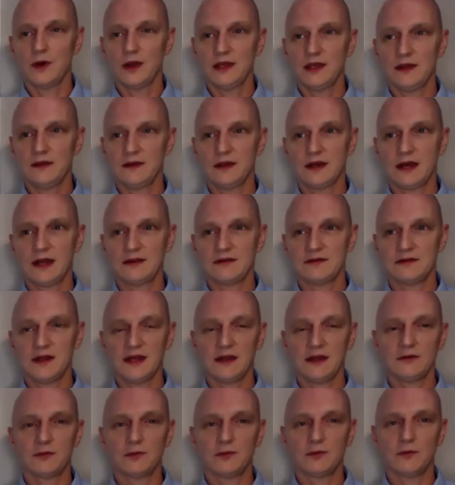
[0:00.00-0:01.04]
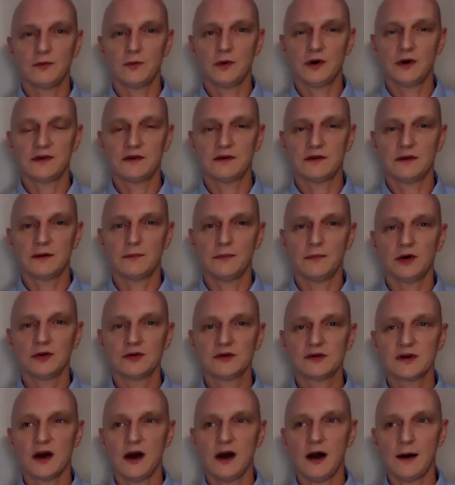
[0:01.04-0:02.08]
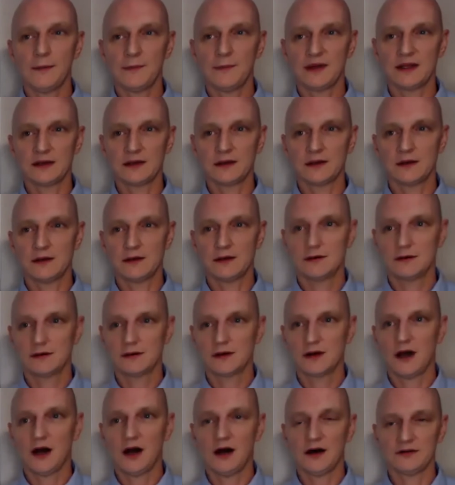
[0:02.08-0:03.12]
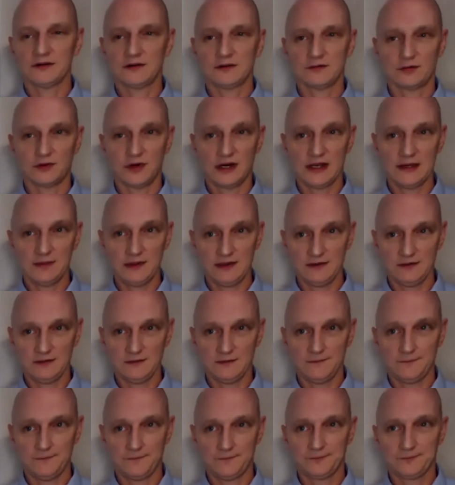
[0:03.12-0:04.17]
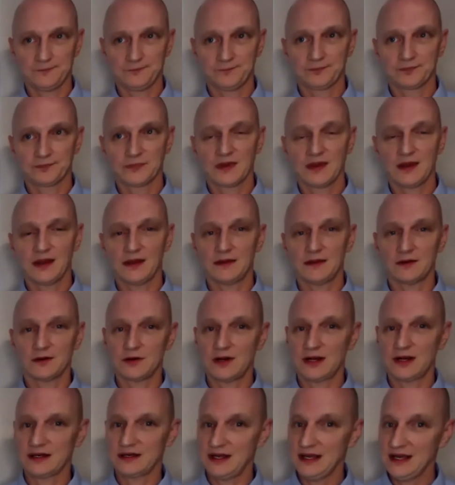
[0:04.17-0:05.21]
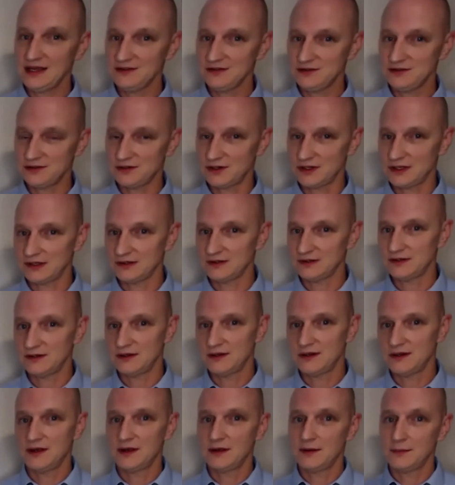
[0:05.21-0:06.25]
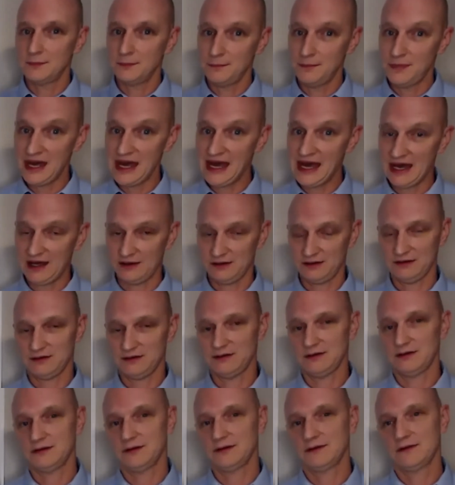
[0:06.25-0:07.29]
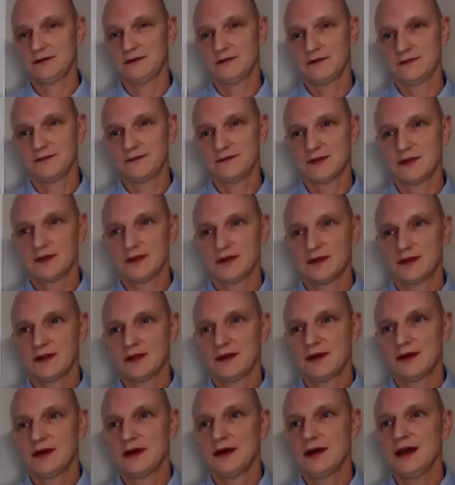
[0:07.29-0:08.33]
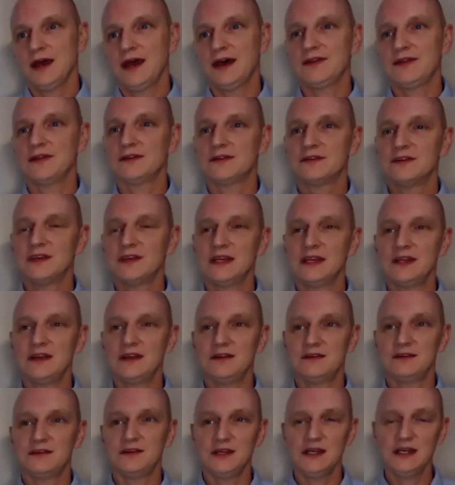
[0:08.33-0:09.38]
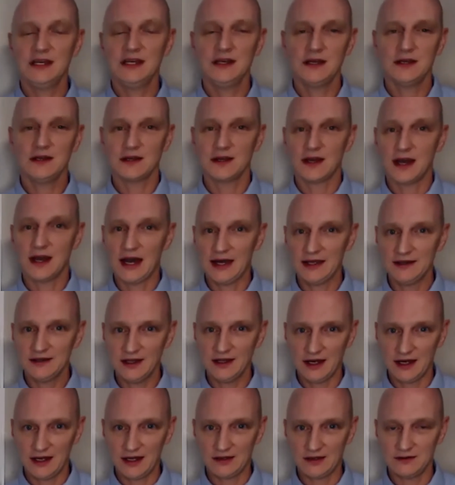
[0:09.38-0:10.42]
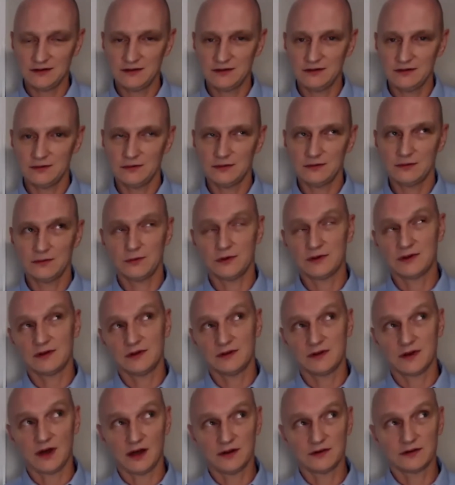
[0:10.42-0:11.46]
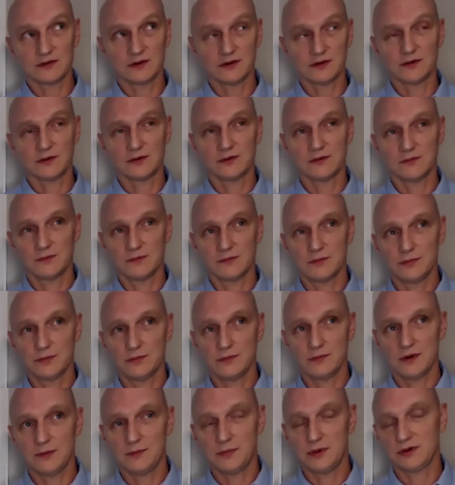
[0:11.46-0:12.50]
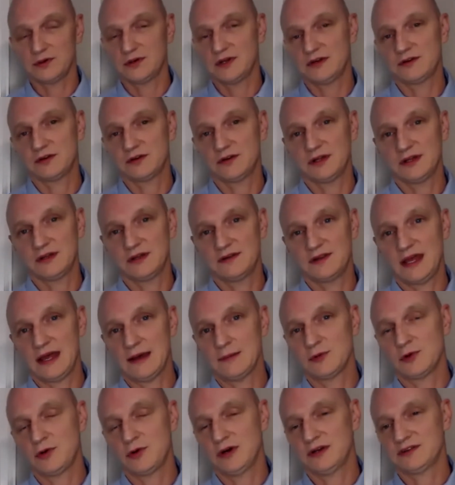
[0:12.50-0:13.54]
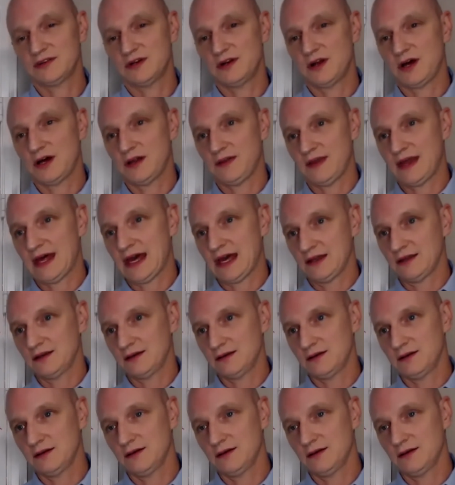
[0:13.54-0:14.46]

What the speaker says: In the United States, what's the most common cause of rabies? And the correct answer is bats. And the CDC guidelines, which is also a potential exam question on that